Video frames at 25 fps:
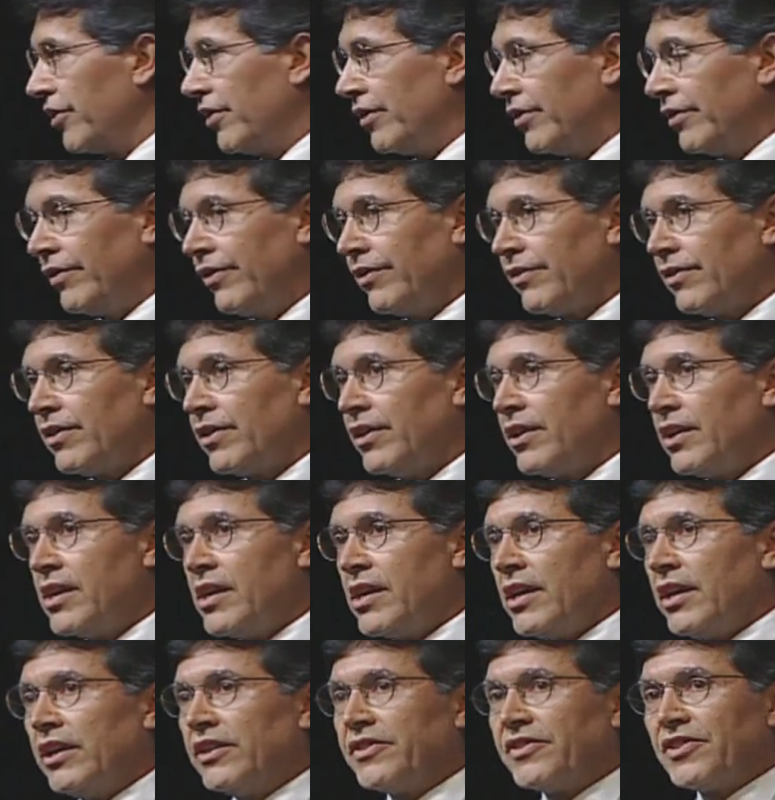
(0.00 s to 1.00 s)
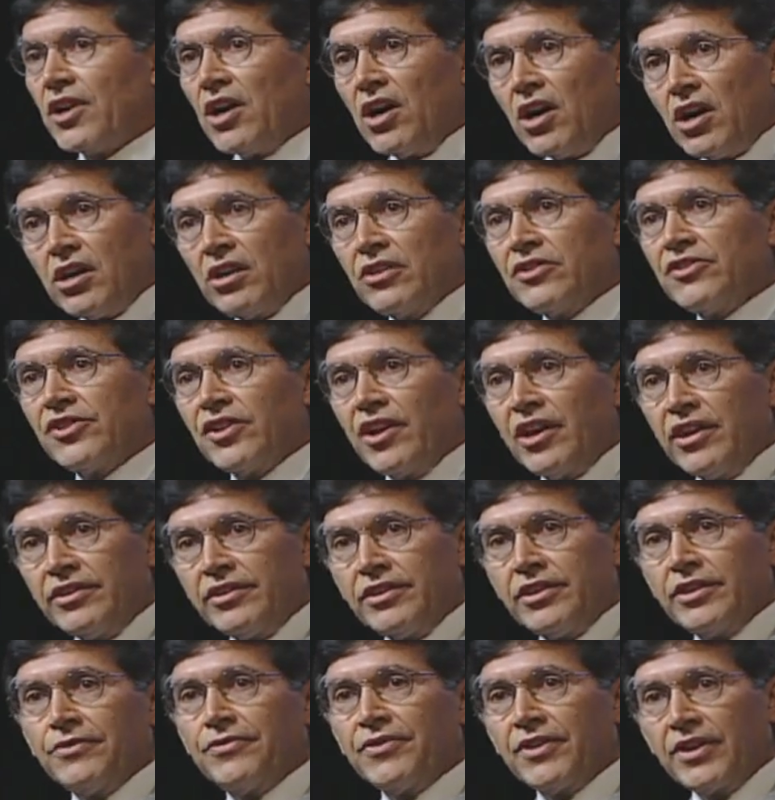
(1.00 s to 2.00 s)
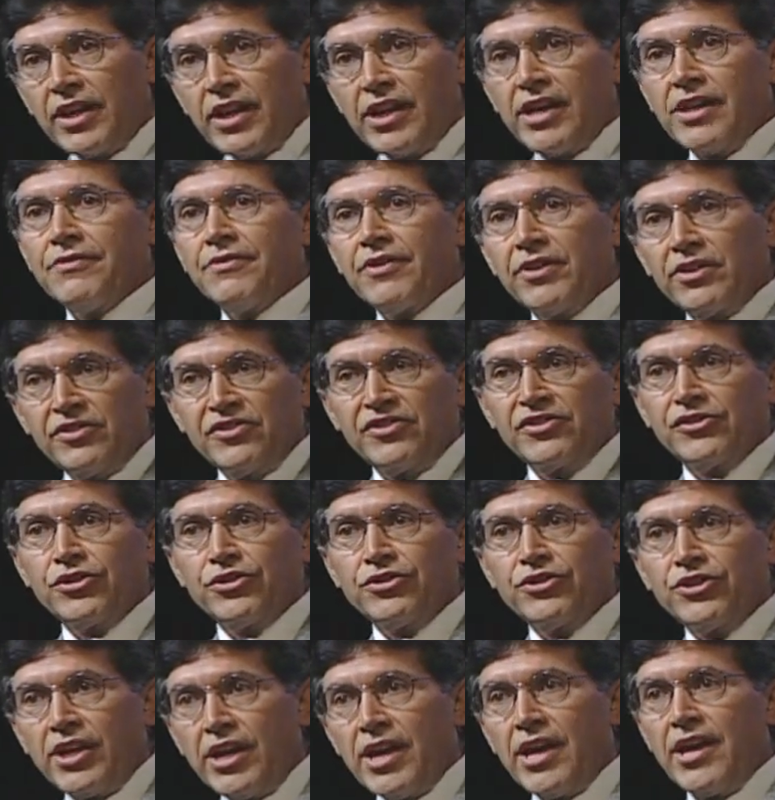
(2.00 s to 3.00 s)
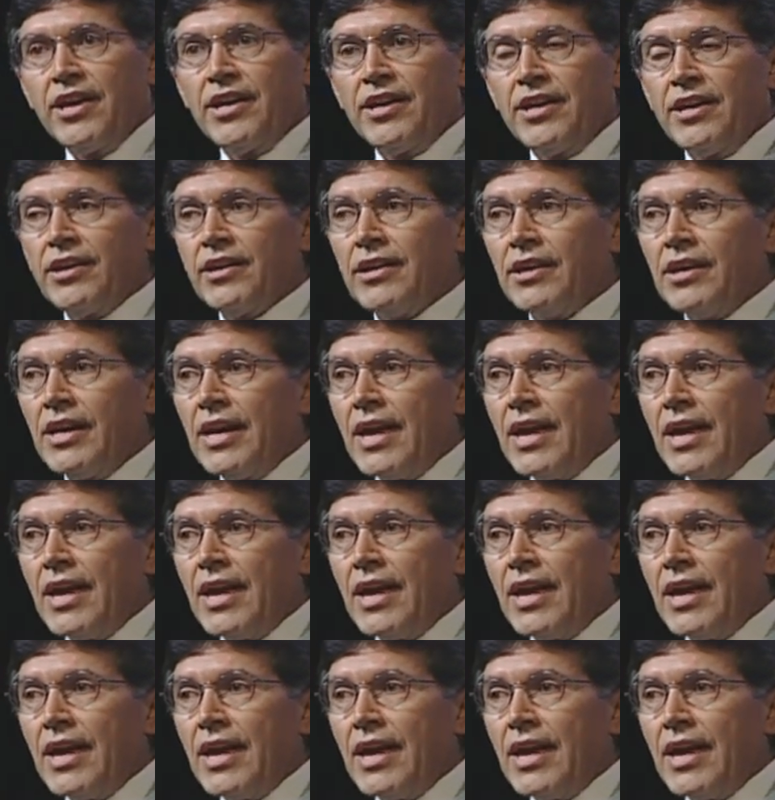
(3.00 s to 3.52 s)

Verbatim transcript: this is hard scientific evidence today,